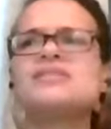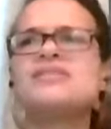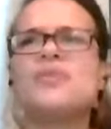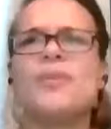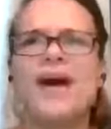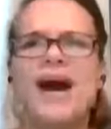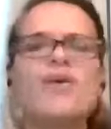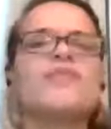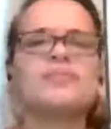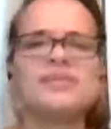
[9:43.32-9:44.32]
to
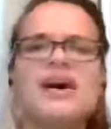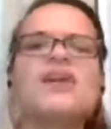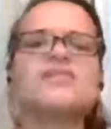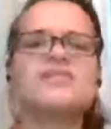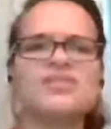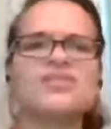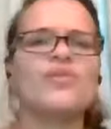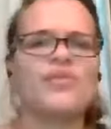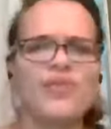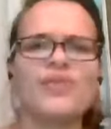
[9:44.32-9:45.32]
empower themselves to go
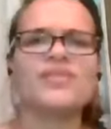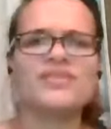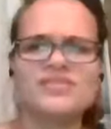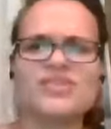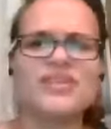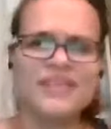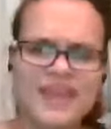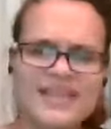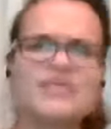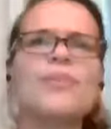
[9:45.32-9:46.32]
forth in certain
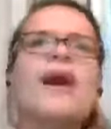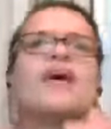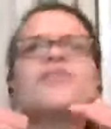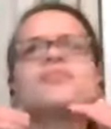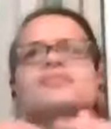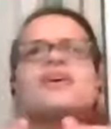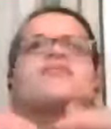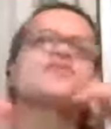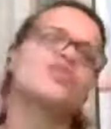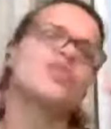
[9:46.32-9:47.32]
things, to empower
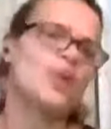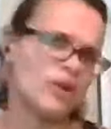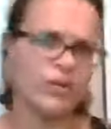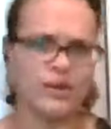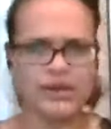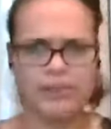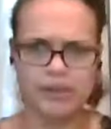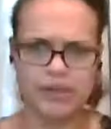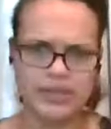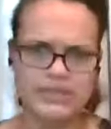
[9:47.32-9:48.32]
themselves to know what coconut
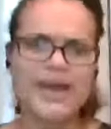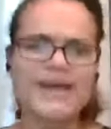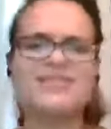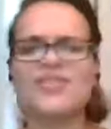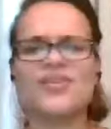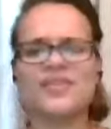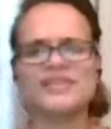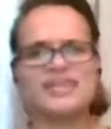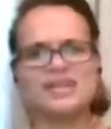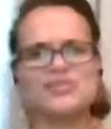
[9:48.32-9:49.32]
milk is best and all
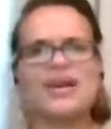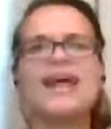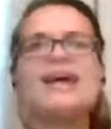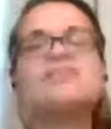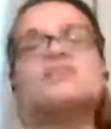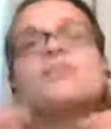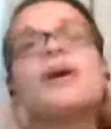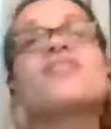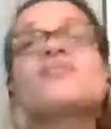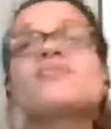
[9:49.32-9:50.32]
these things, right? To
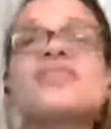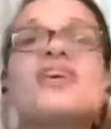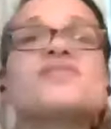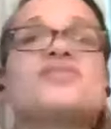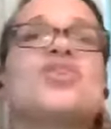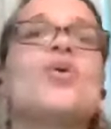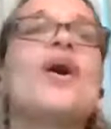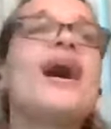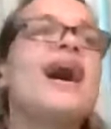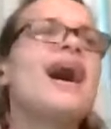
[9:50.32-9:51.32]
empower themselves to know
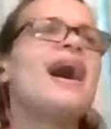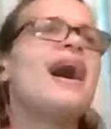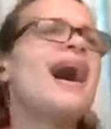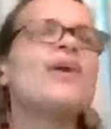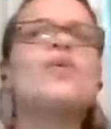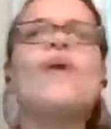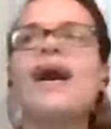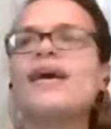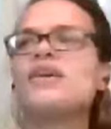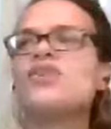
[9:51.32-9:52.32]
how do
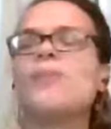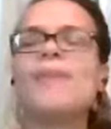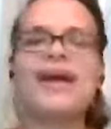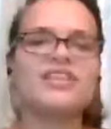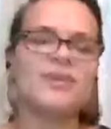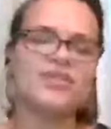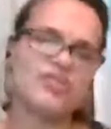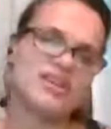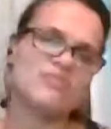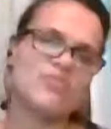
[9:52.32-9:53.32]
I, you know, manage my
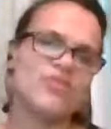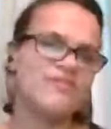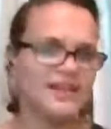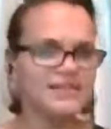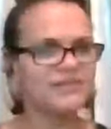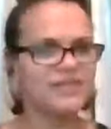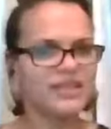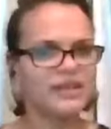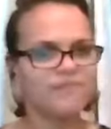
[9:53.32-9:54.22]
stress more effectively?